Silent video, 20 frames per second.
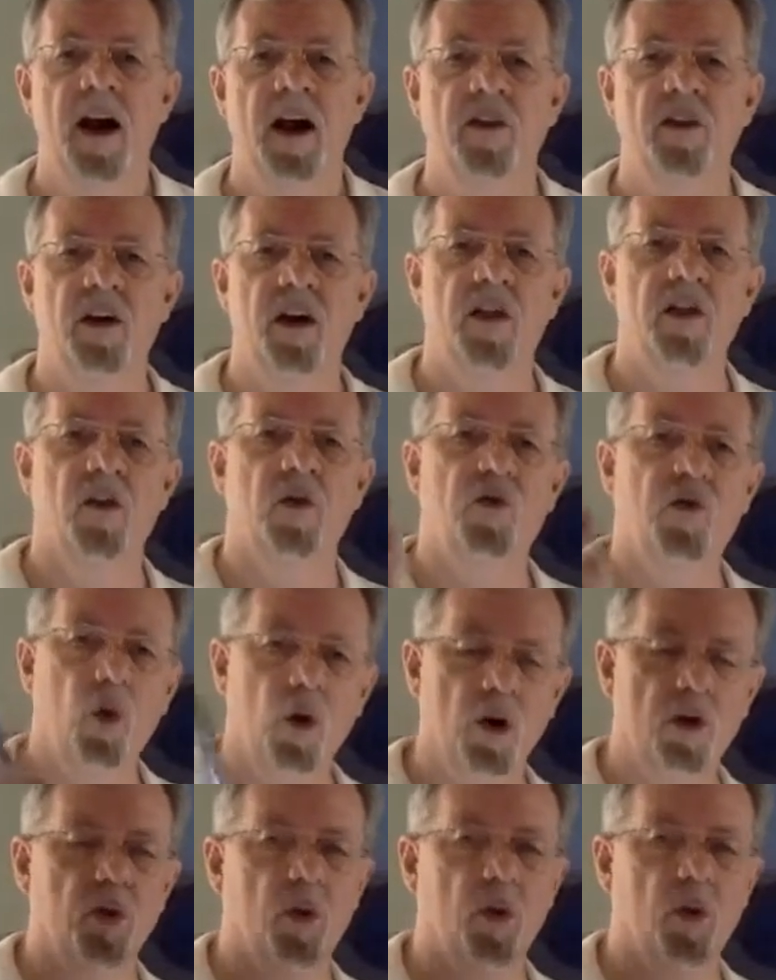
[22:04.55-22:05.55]
And then the
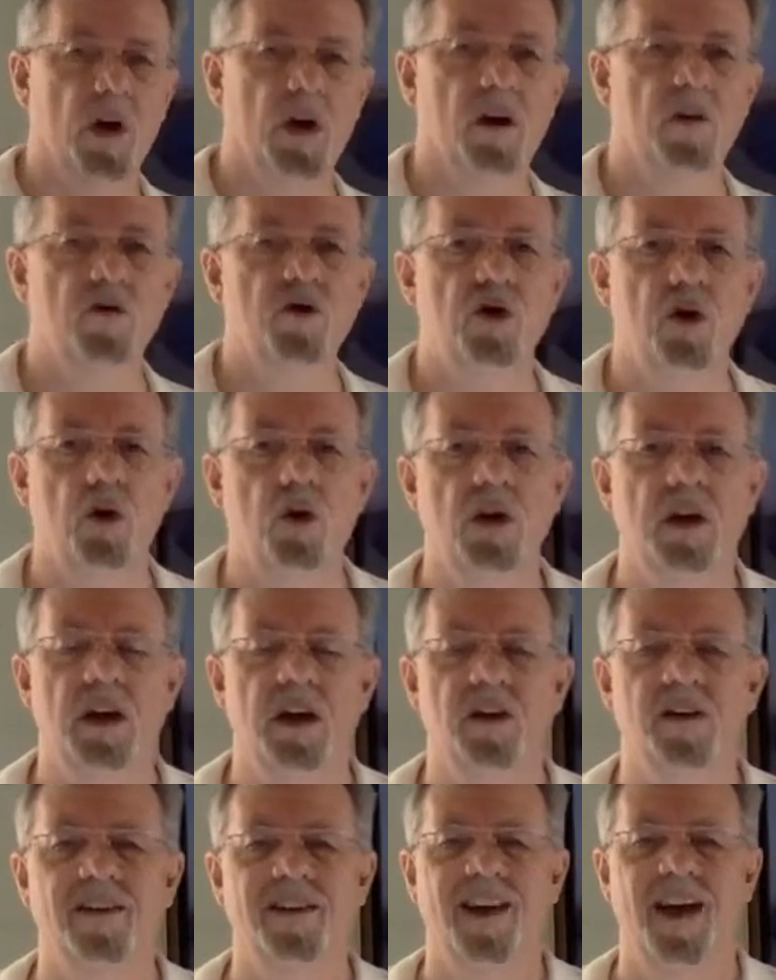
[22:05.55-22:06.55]
fourth week of June
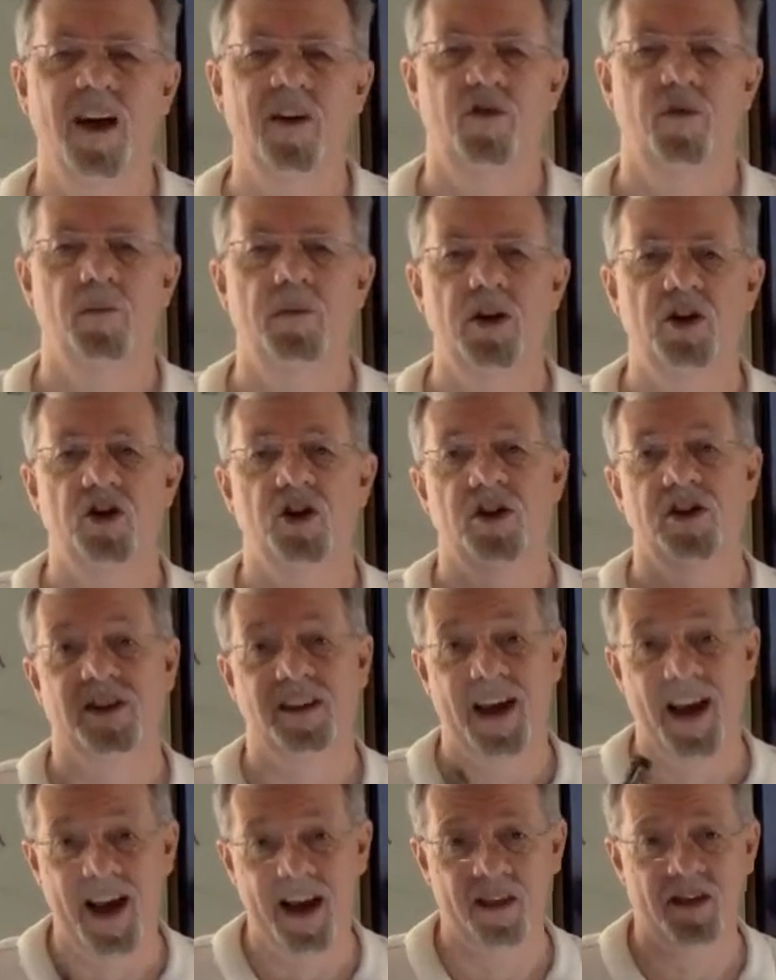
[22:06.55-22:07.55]
is Life Missions,
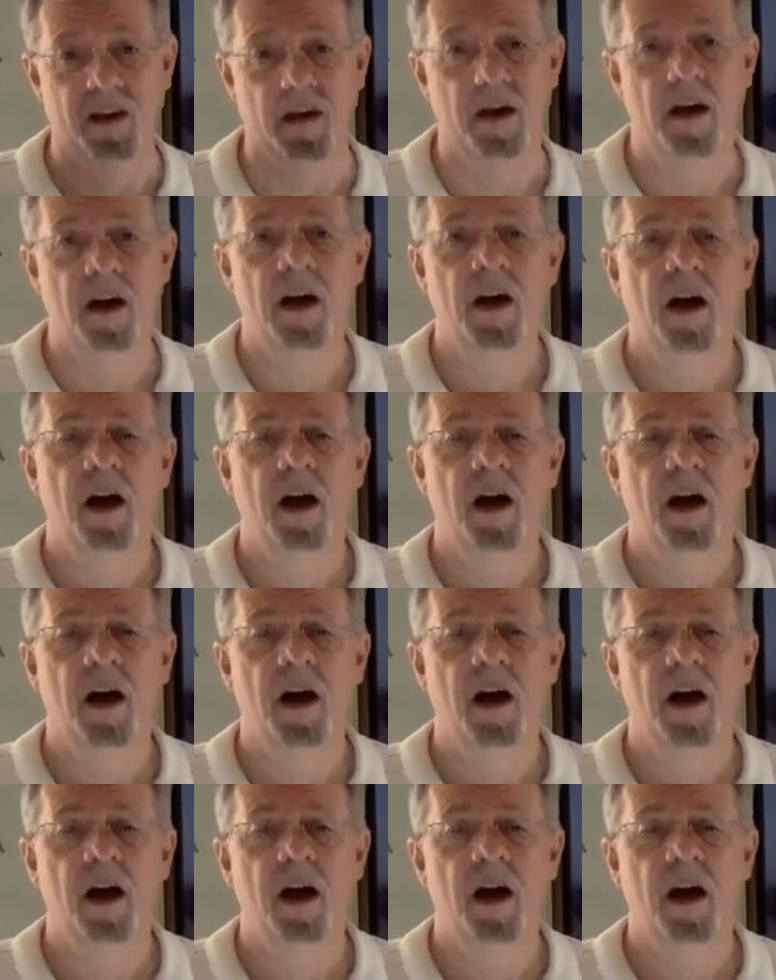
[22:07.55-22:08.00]
Kathy.